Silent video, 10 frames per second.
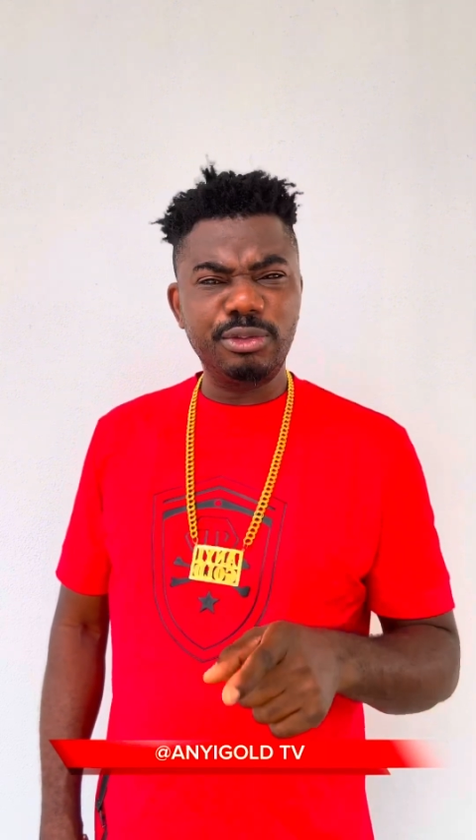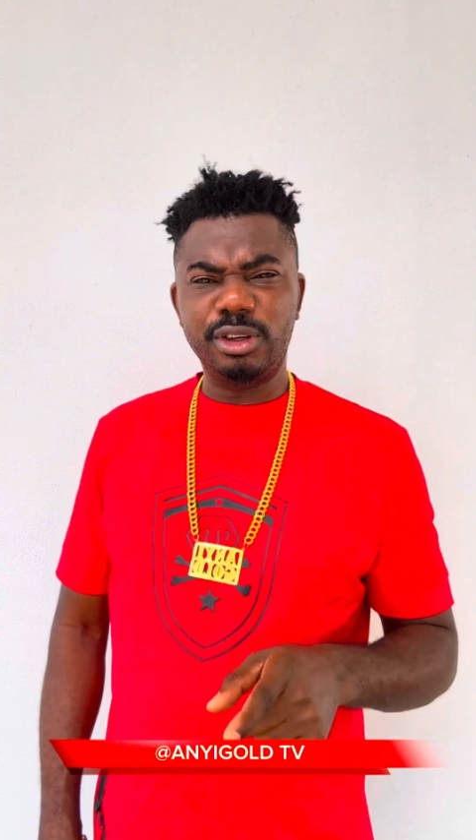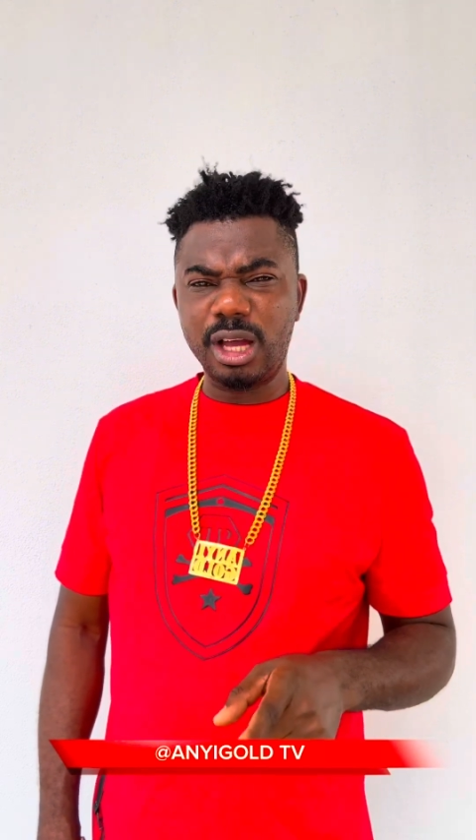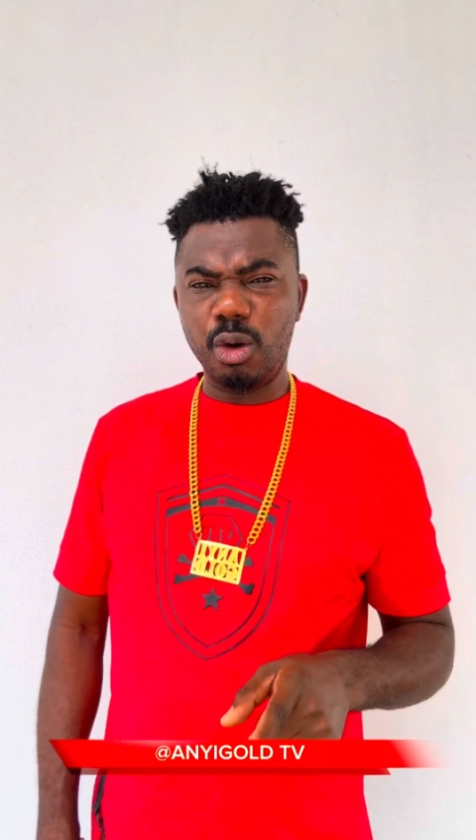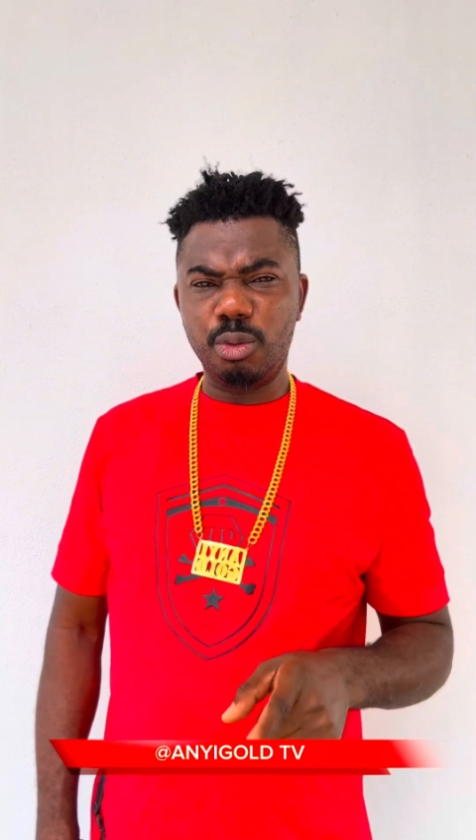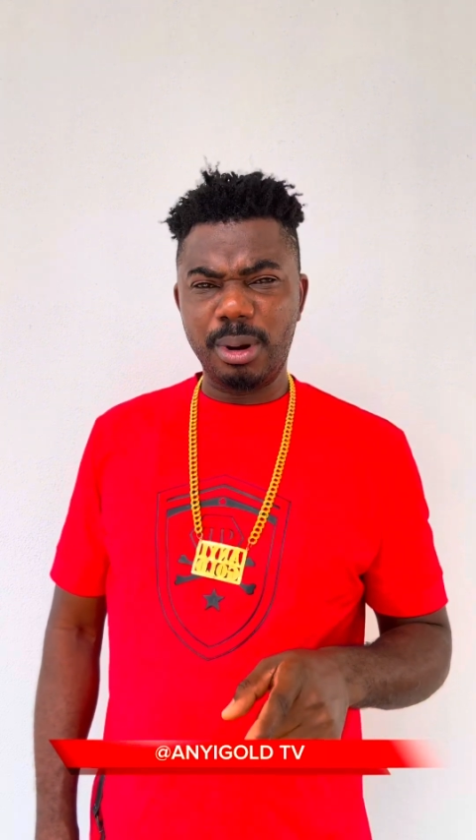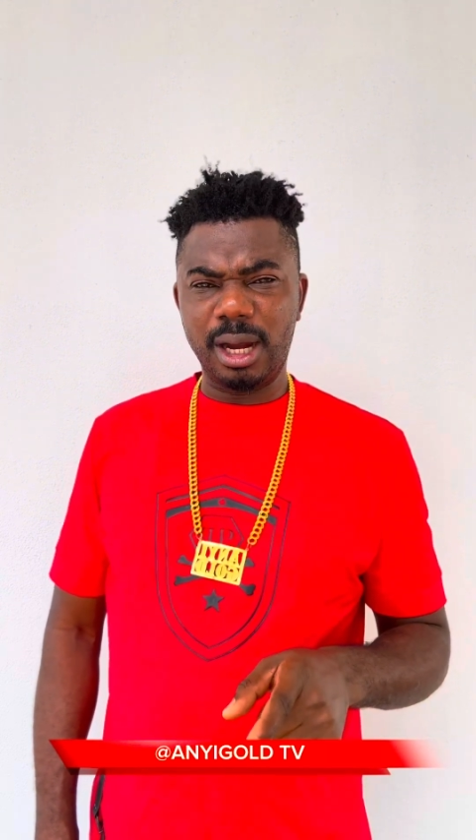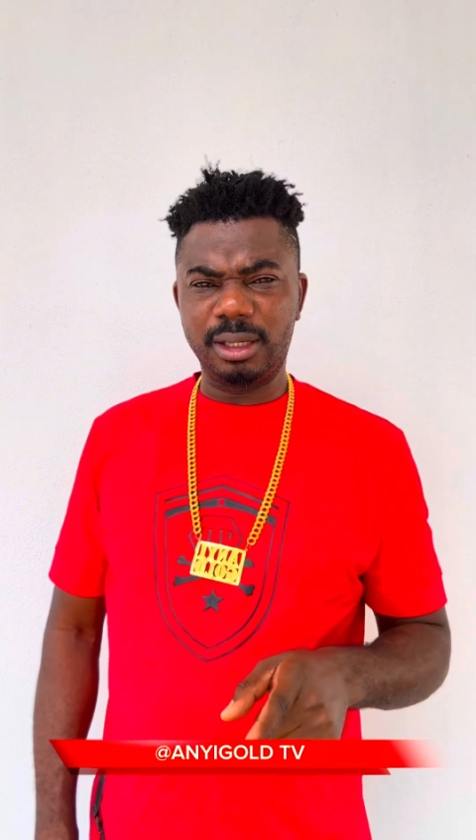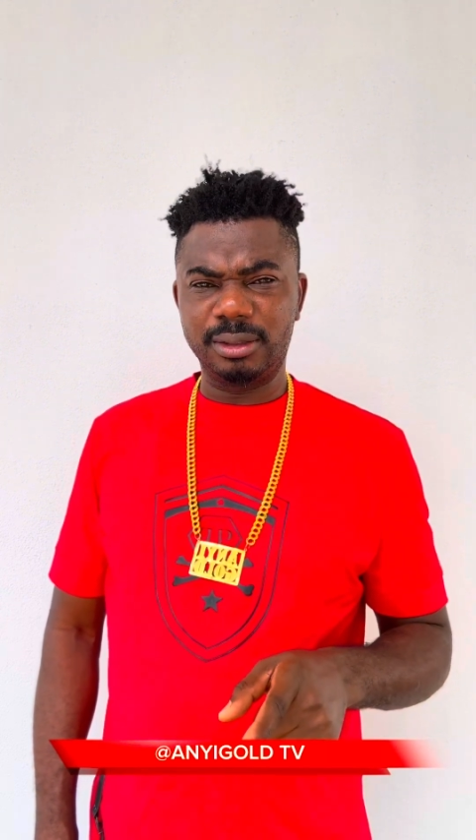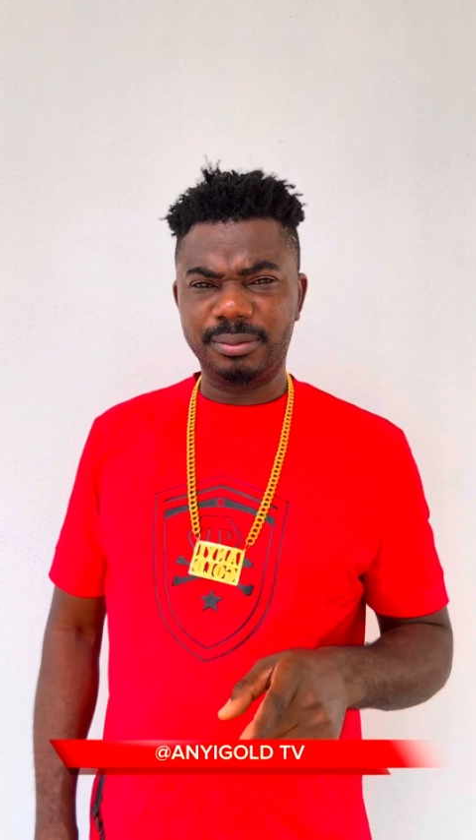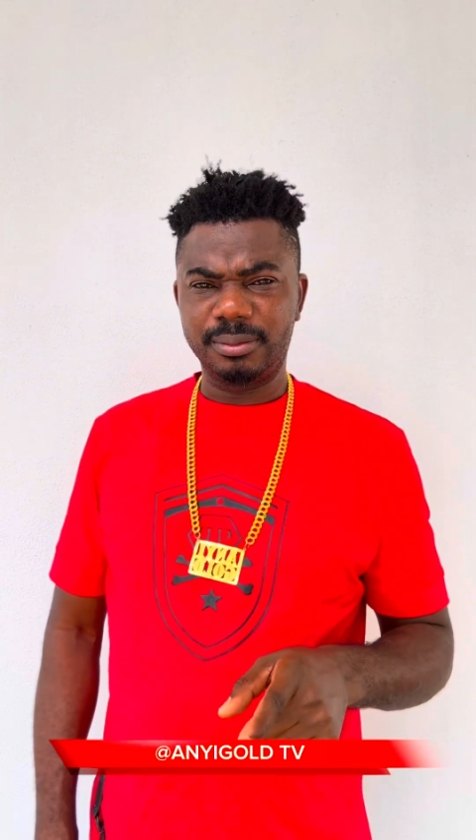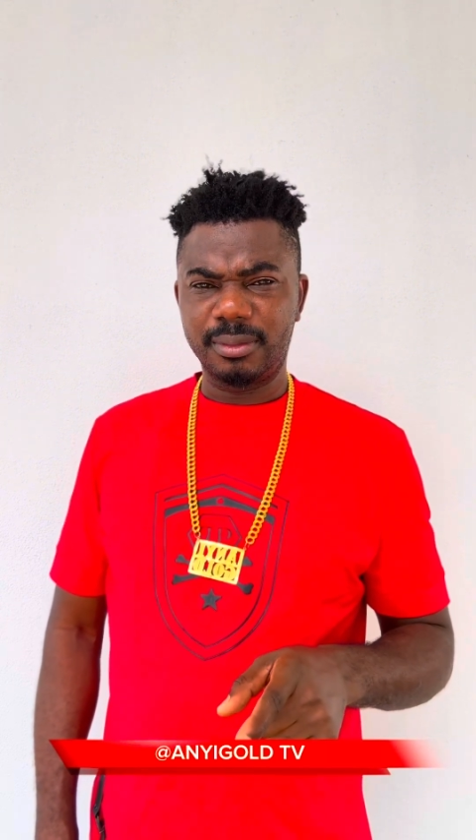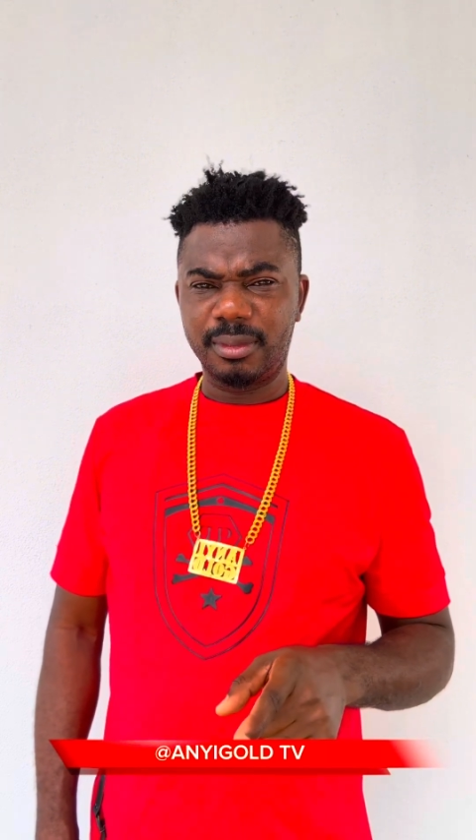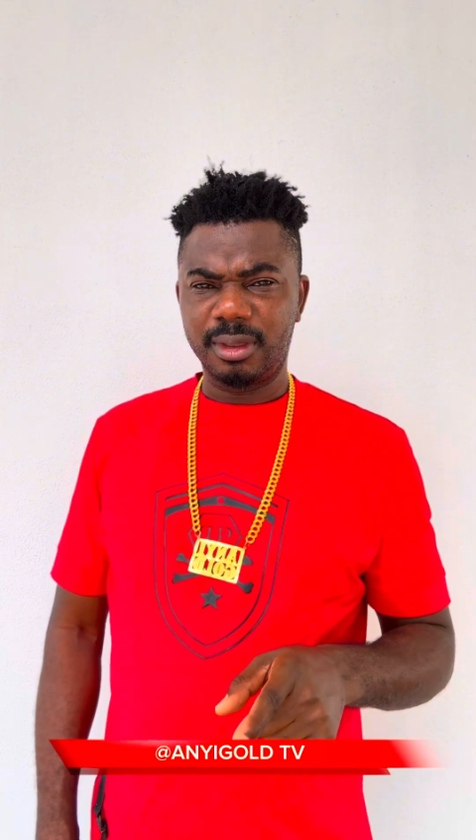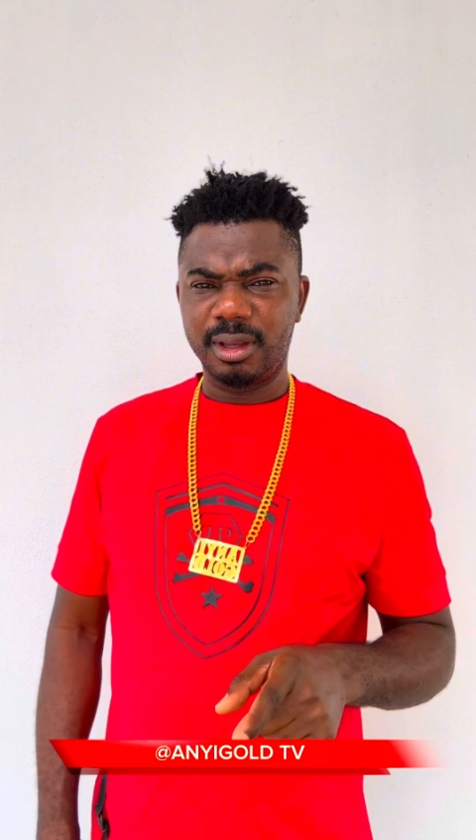for that woman.
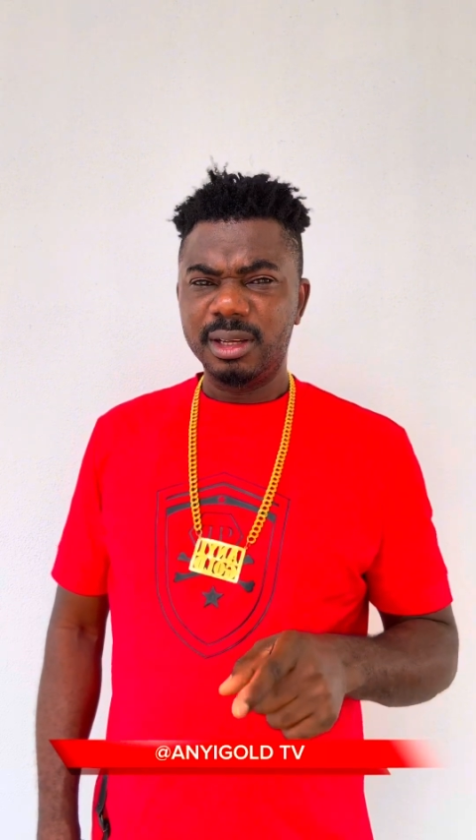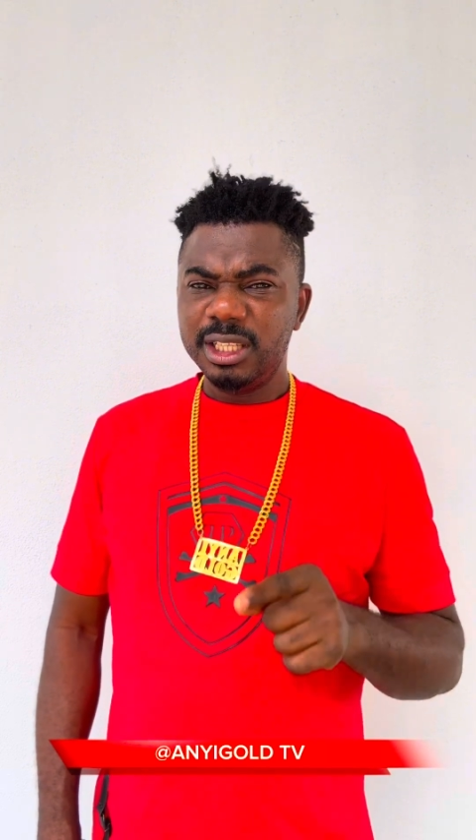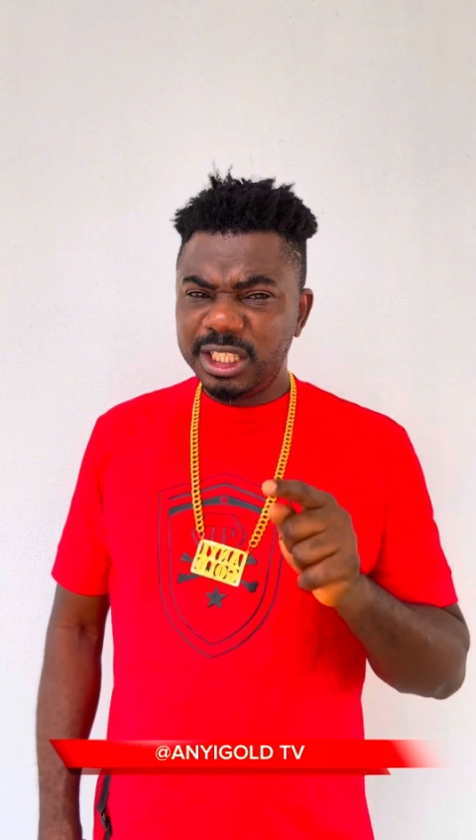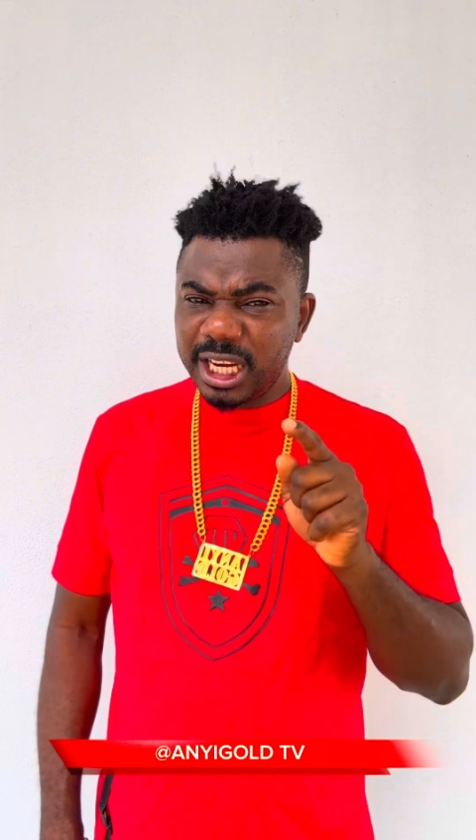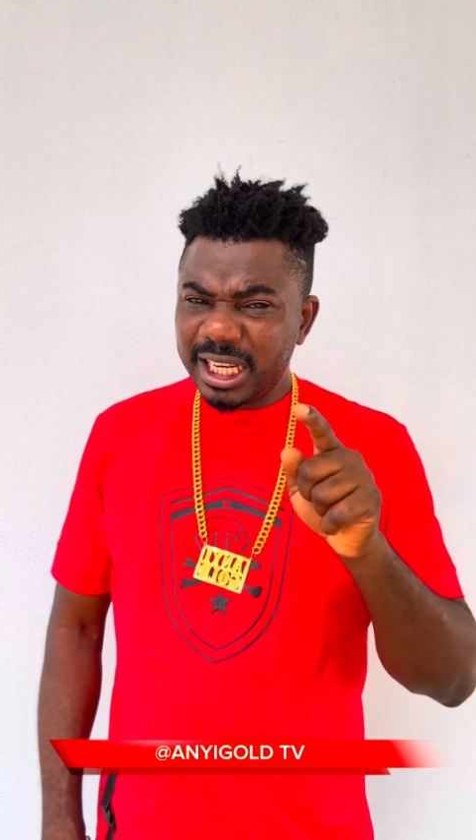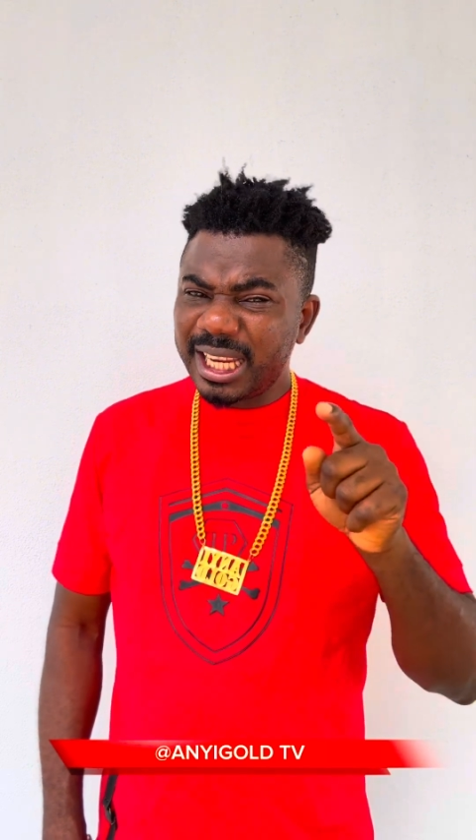Change